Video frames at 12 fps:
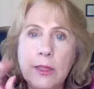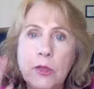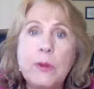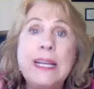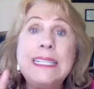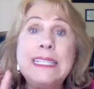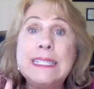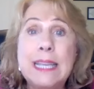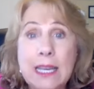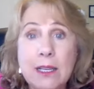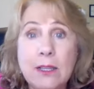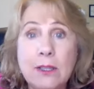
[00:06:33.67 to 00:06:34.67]
three
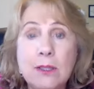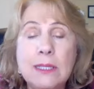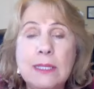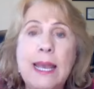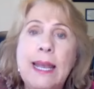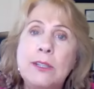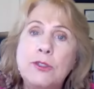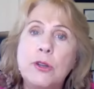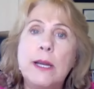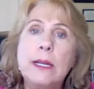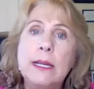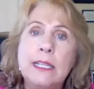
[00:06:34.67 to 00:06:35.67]
skills and
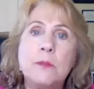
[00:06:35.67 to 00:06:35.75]
try to